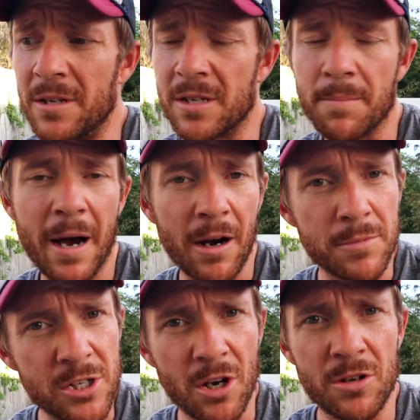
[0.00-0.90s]
he said, "Mate, I'm
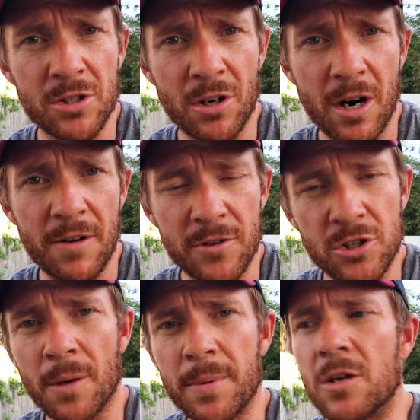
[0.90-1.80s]
so sorry for
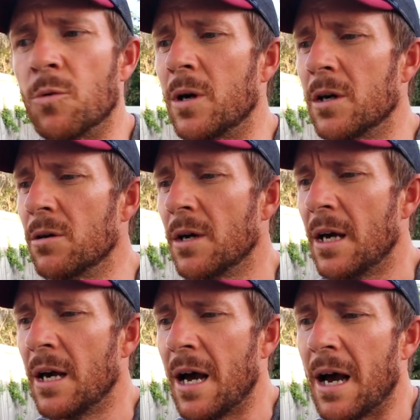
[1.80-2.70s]
chopping your wheel."
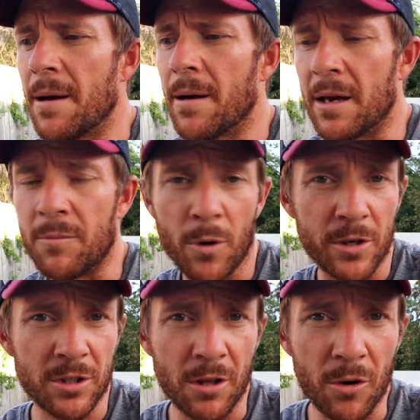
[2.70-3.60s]
He
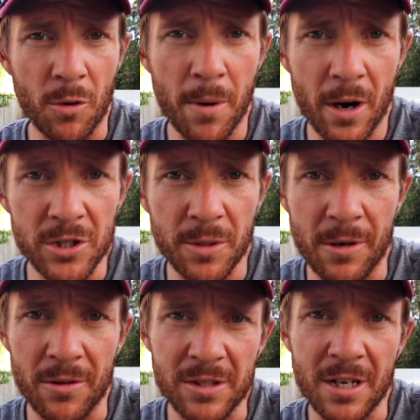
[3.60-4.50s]
works at a local bike shop
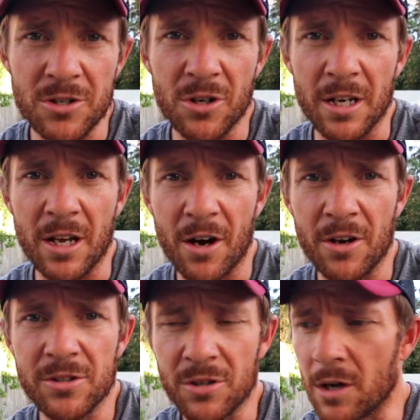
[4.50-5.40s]
here on the Sunshine
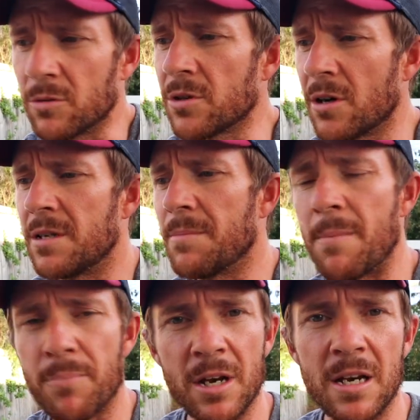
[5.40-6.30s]
Coast, Cycle Zone. He said,
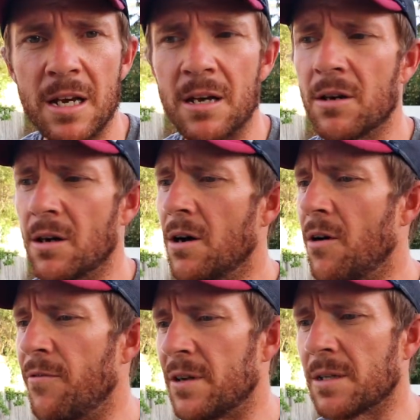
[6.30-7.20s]
"Mate, bring it in. I'll
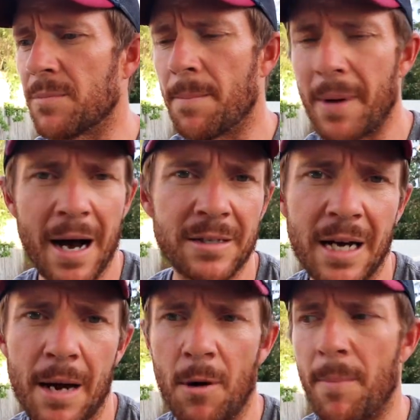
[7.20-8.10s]
fix up your bar
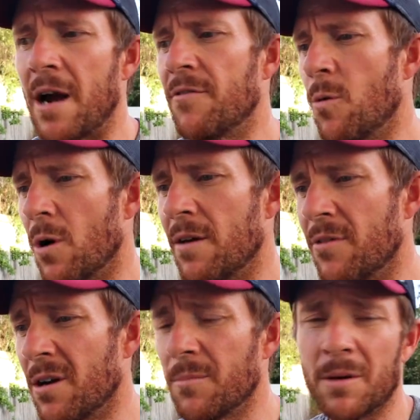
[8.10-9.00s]
tape. I'll pay for whatever."
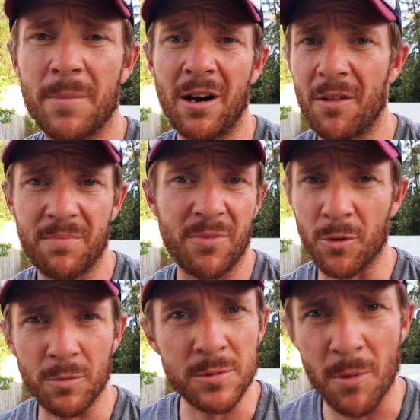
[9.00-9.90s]
And I'm like, I
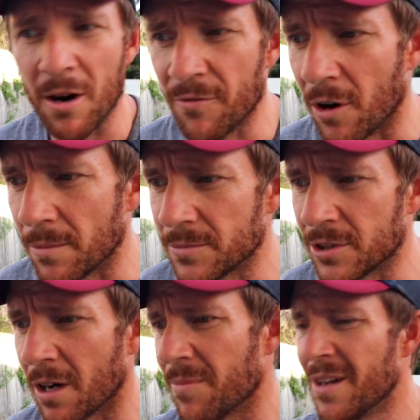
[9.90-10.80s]
thought it was my fault."
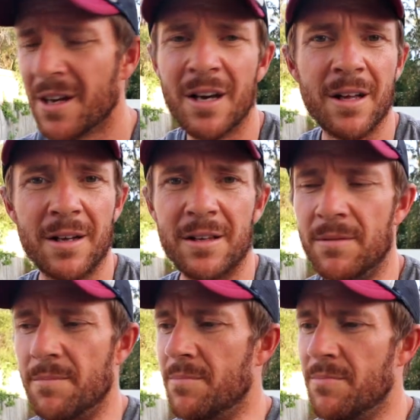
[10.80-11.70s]
So
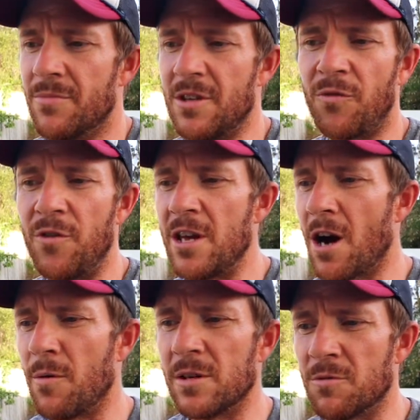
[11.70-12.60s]
this
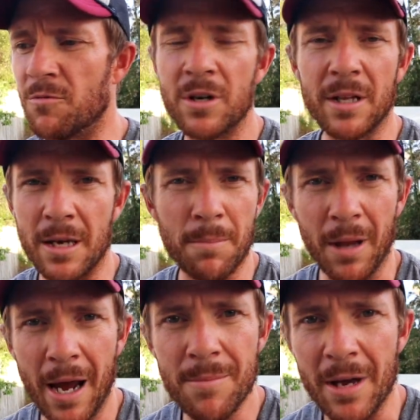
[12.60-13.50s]
video isn't really a
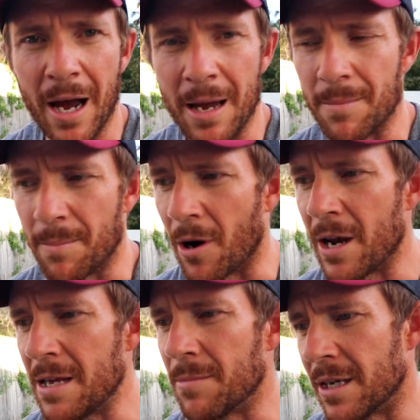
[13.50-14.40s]
blame game by
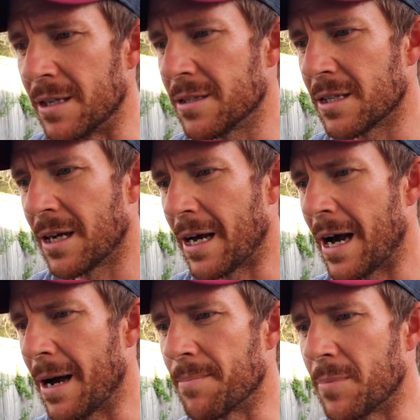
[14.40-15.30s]
any means,
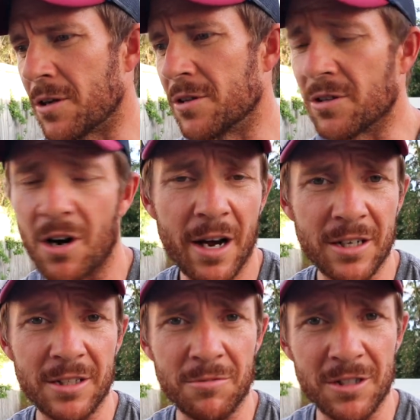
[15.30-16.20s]
because I
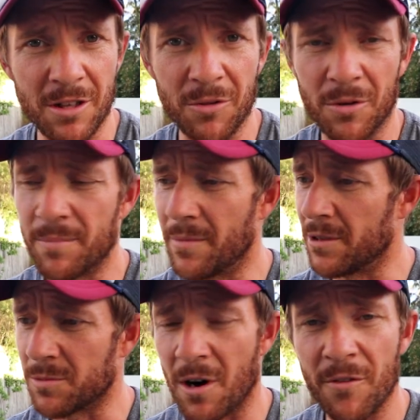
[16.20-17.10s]
actually originally thought
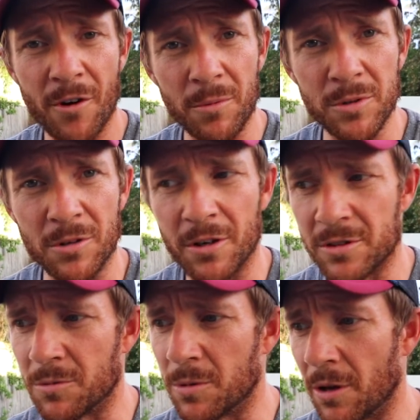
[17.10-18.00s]
it's my fault, too close
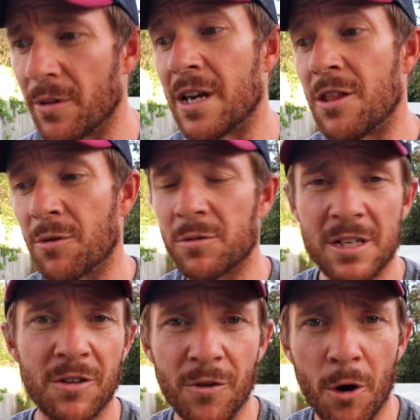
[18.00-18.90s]
to the wheel. Then he thought it was
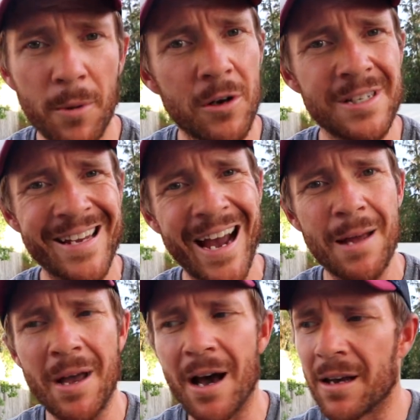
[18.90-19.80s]
his fault because he
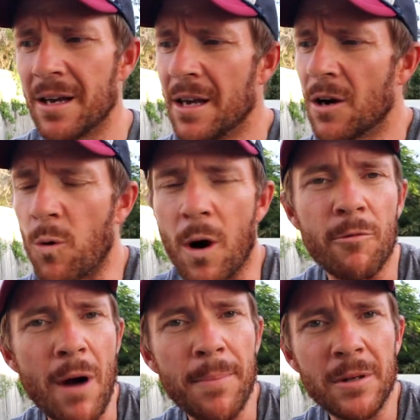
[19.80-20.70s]
came out quite
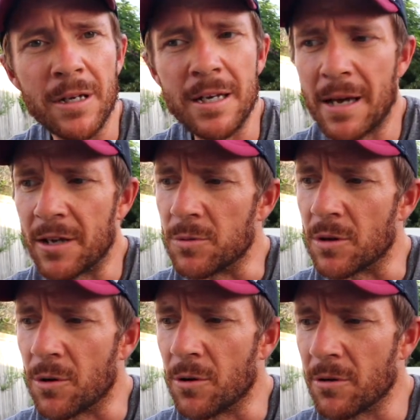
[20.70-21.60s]
rapidly as we were
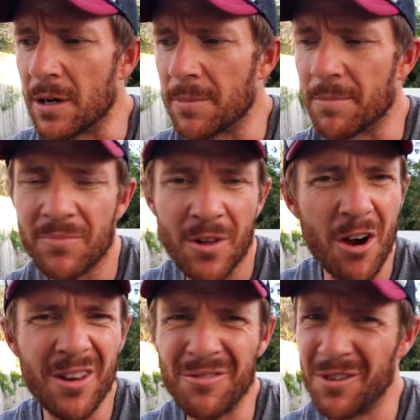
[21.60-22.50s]
cornering, but
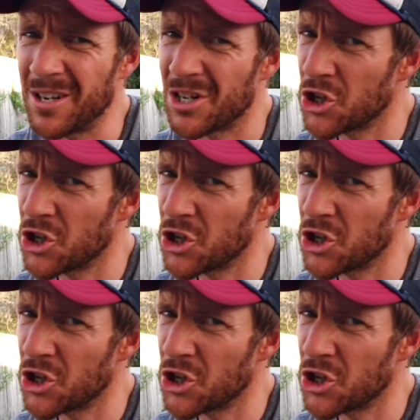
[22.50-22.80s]
only really a